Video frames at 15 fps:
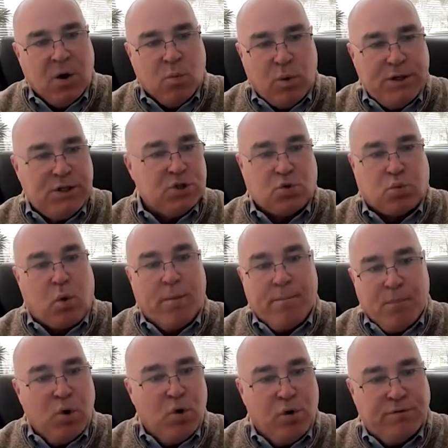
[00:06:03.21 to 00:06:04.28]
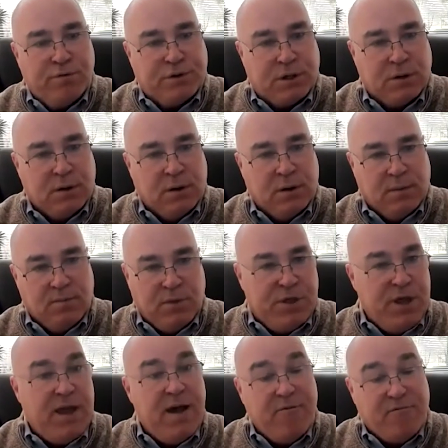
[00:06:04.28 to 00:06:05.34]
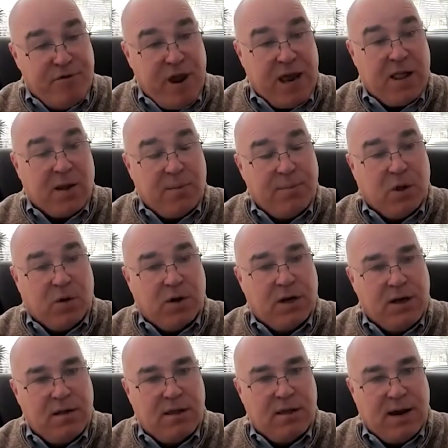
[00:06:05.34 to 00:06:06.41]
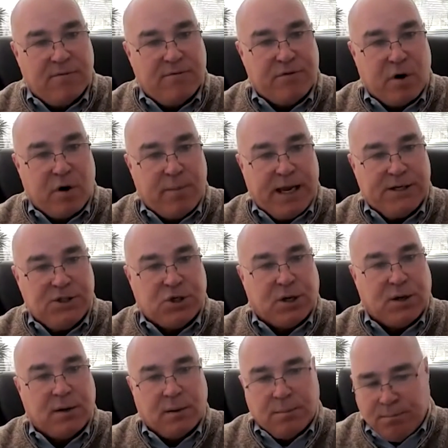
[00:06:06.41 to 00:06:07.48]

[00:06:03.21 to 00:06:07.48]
We just removed the availability of the information.